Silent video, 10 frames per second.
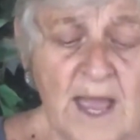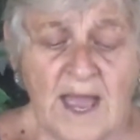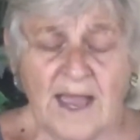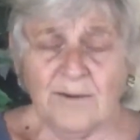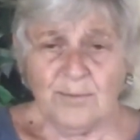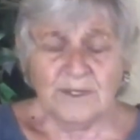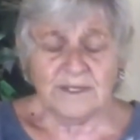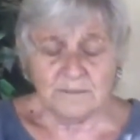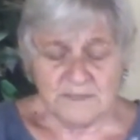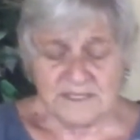I
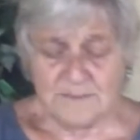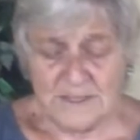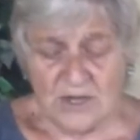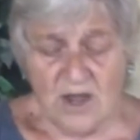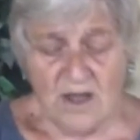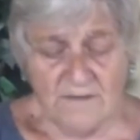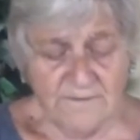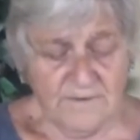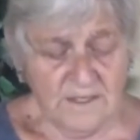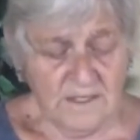really must be off.
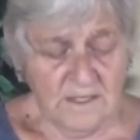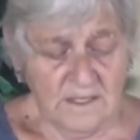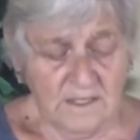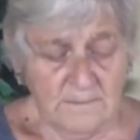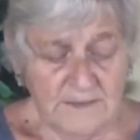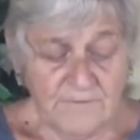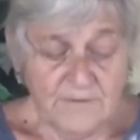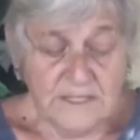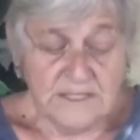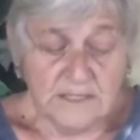My
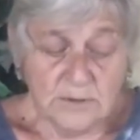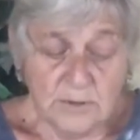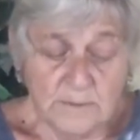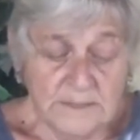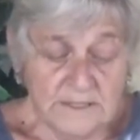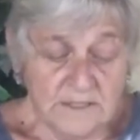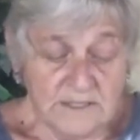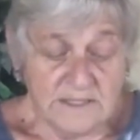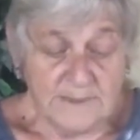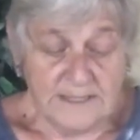friends in Lublin are
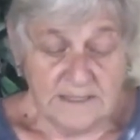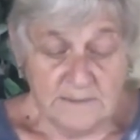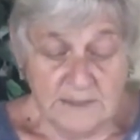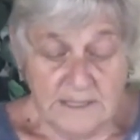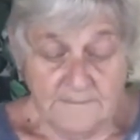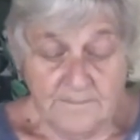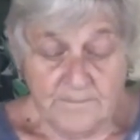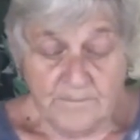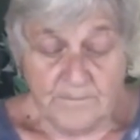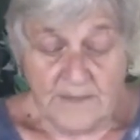expecting me.
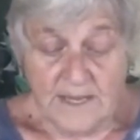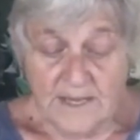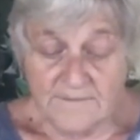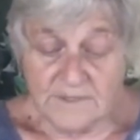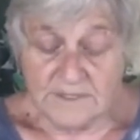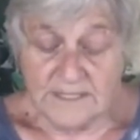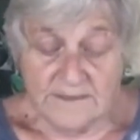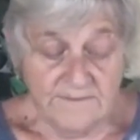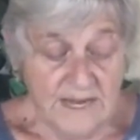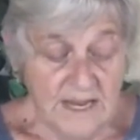I have to
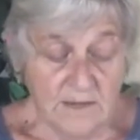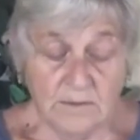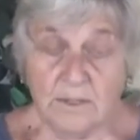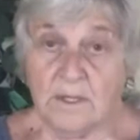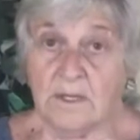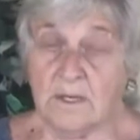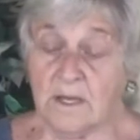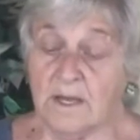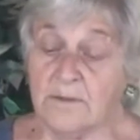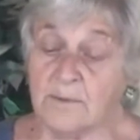leave now,
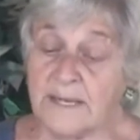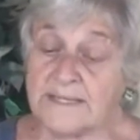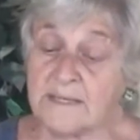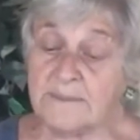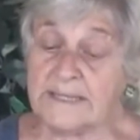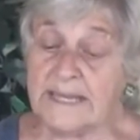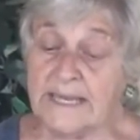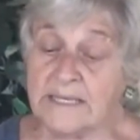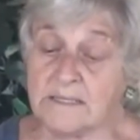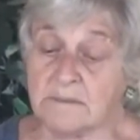otherwise I'll be
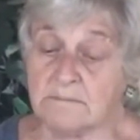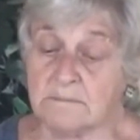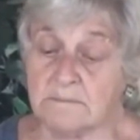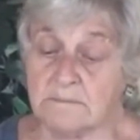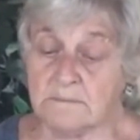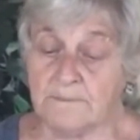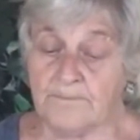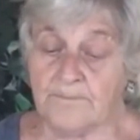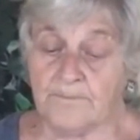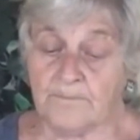late.
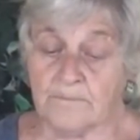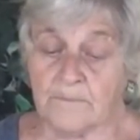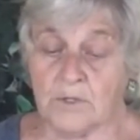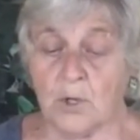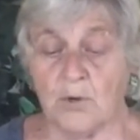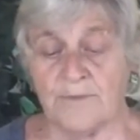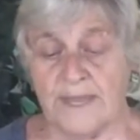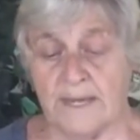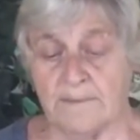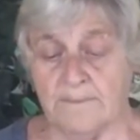Go
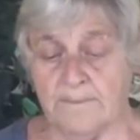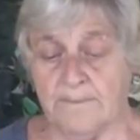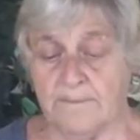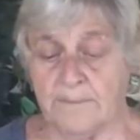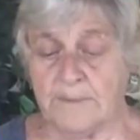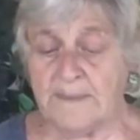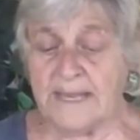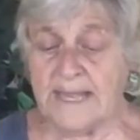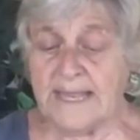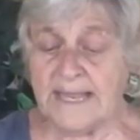then, but may
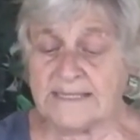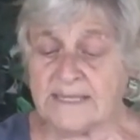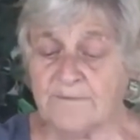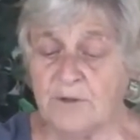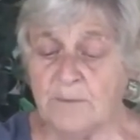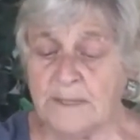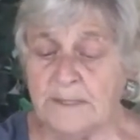I ask if you might